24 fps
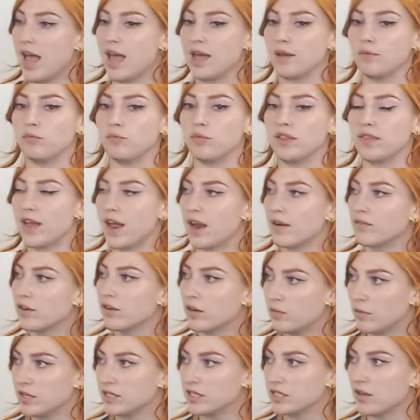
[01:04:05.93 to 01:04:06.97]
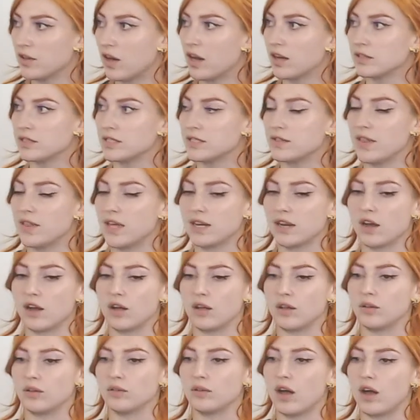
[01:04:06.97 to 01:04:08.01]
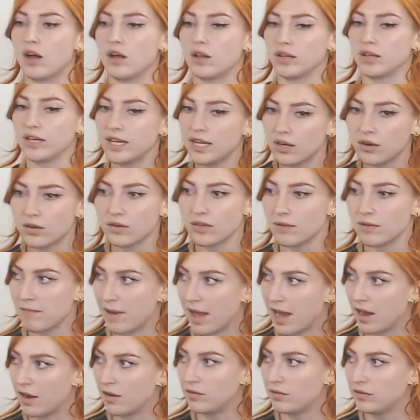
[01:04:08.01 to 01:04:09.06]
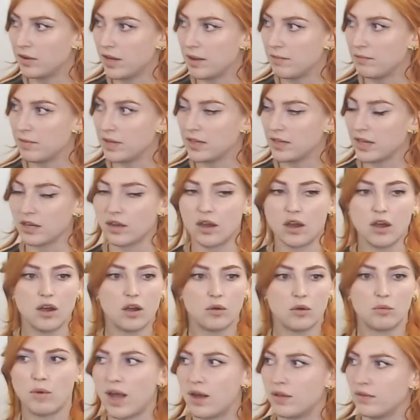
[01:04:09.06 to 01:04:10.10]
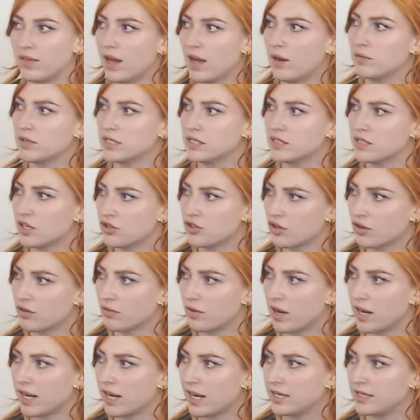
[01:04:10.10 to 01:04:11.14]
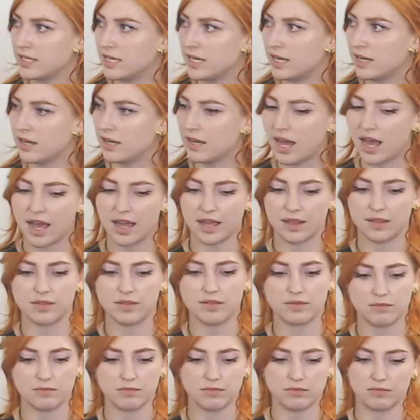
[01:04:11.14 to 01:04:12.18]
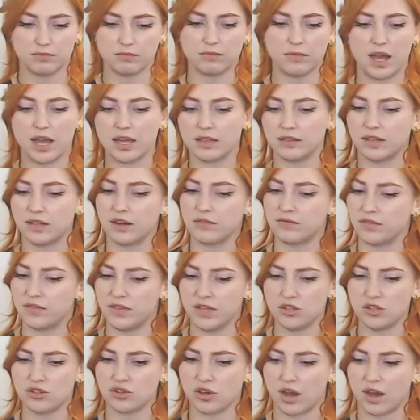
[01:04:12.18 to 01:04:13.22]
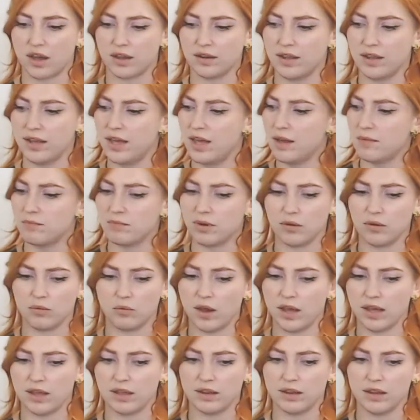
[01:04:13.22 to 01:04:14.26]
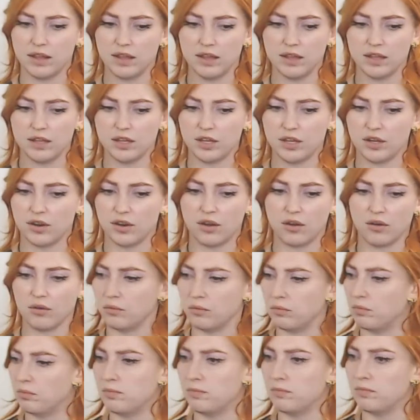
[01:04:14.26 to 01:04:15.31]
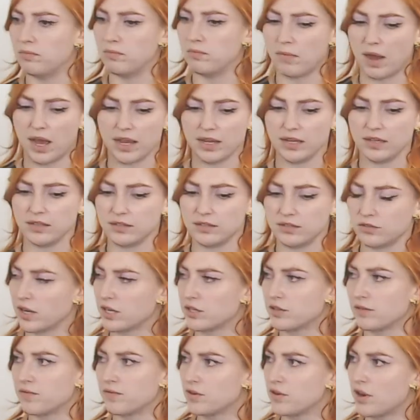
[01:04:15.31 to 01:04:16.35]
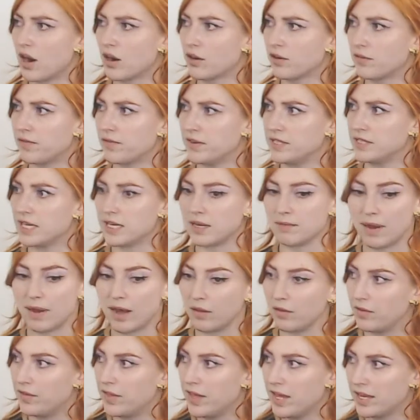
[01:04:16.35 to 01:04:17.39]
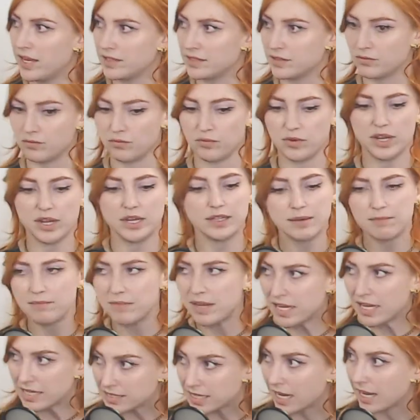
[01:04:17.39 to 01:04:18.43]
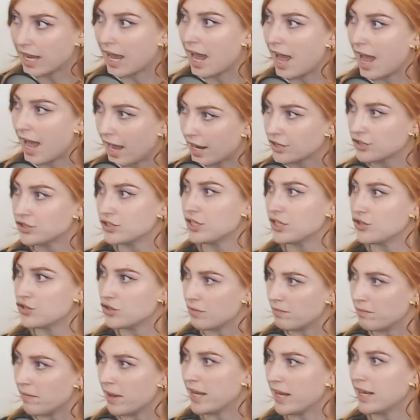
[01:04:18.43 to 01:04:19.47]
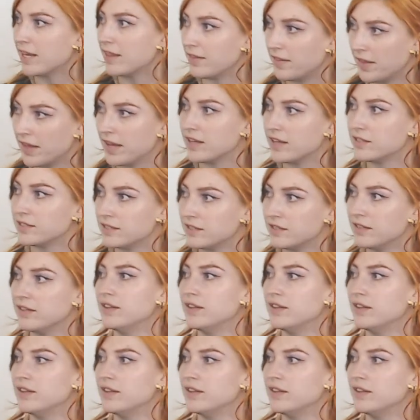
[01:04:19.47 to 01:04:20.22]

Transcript: And with everyone's thoughts, then I'll hear them out and be like, oh, wow, that was such a great idea. I loved this shot, but what, my director of photography said about this really means I actually should make it this,